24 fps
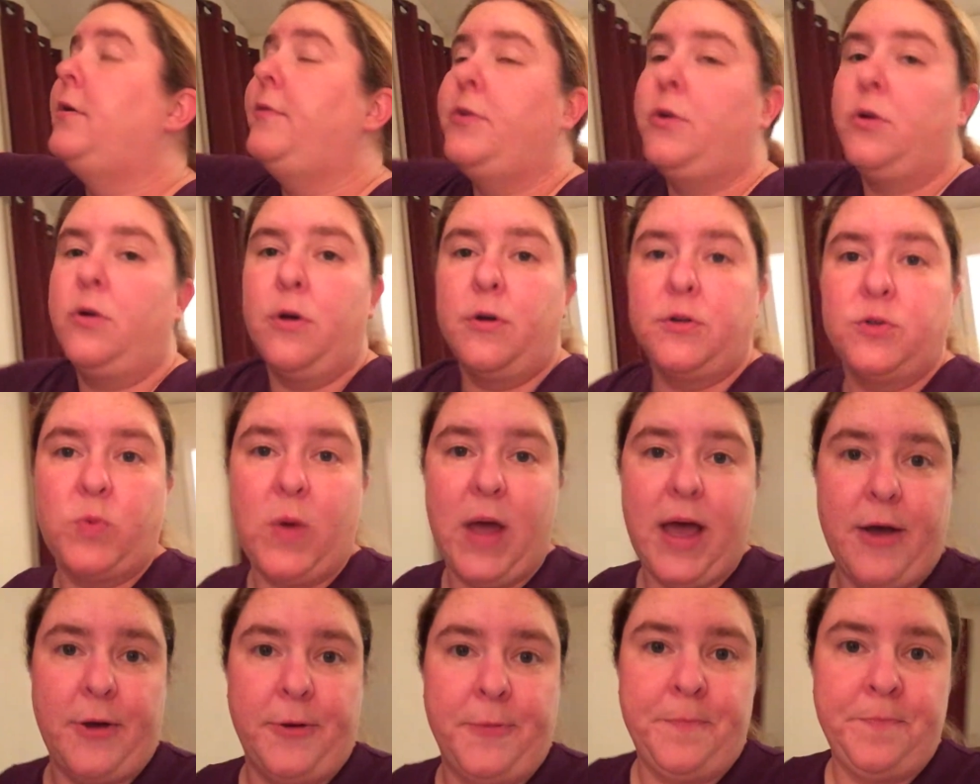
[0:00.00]
interview goes
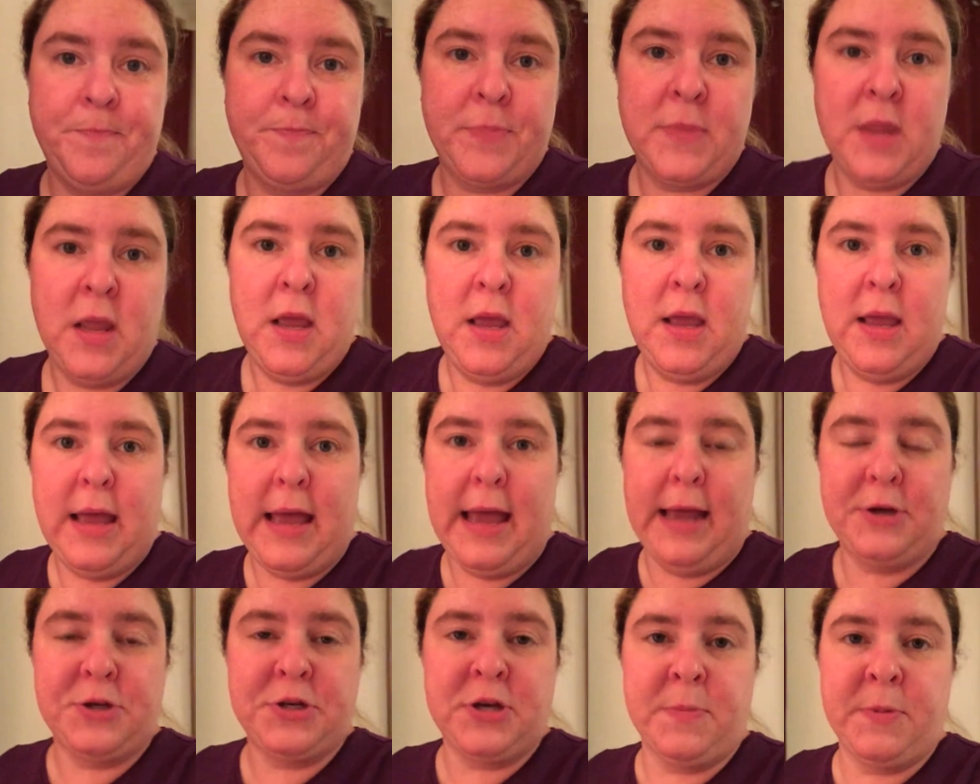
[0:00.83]
well.
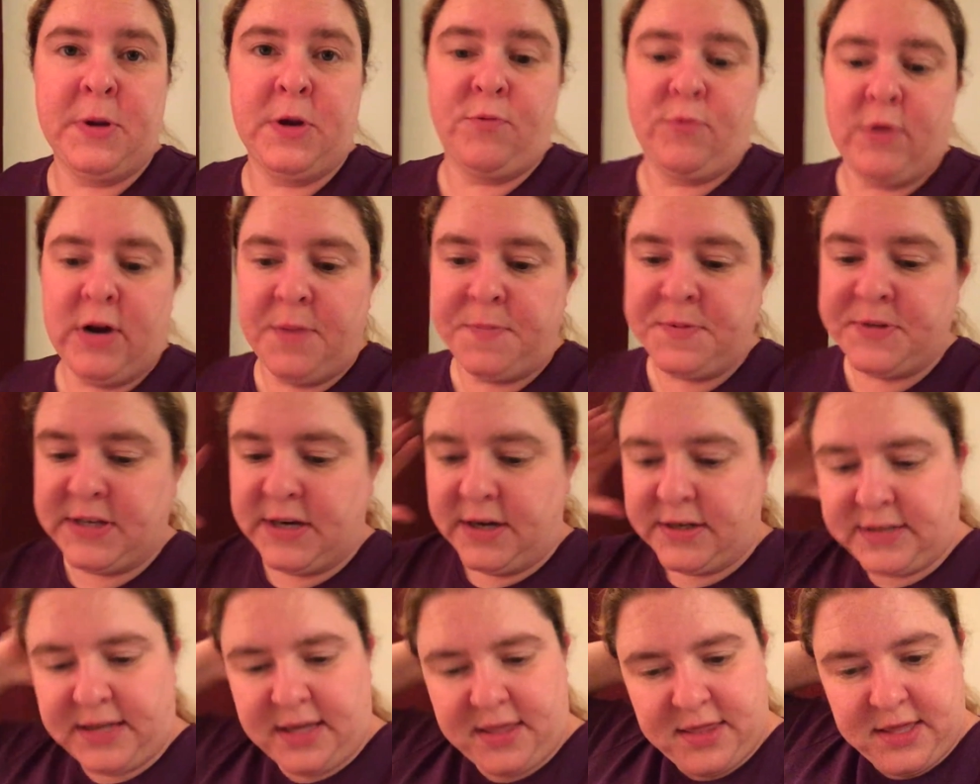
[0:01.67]
Actually, I'm going to run
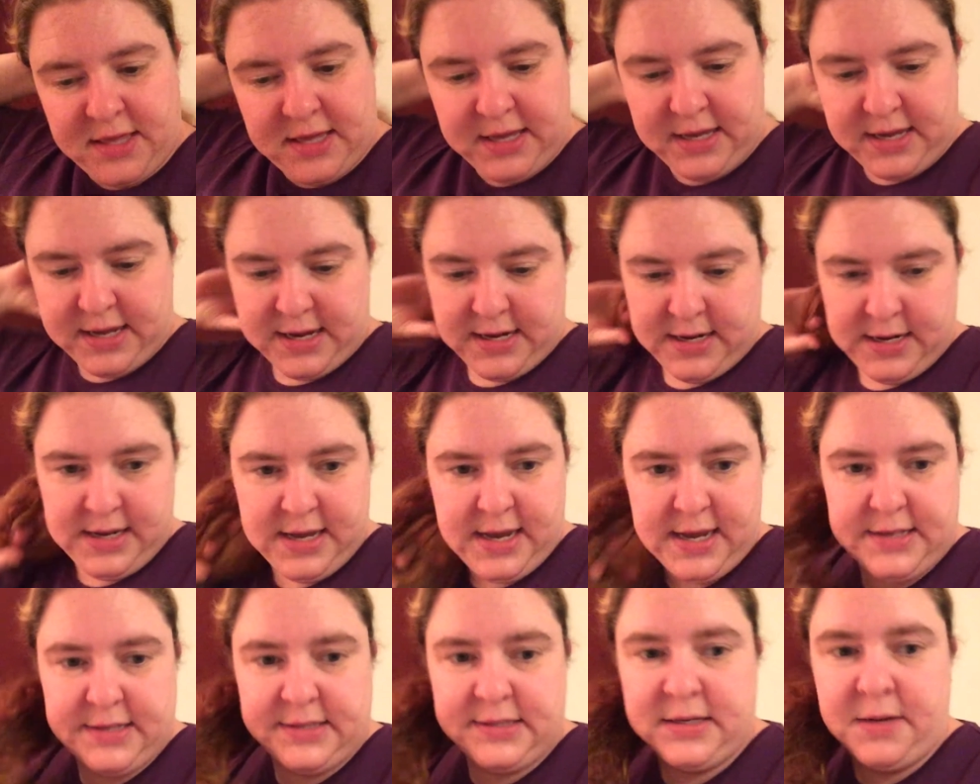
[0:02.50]
upstairs, I think, and
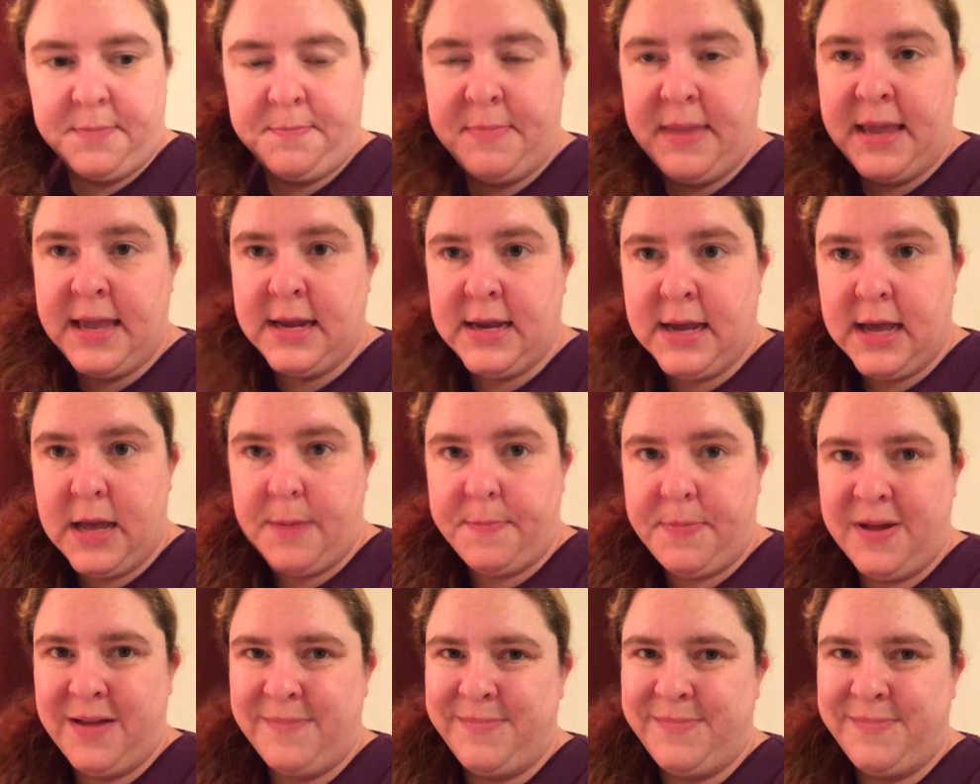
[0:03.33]
get some makeup.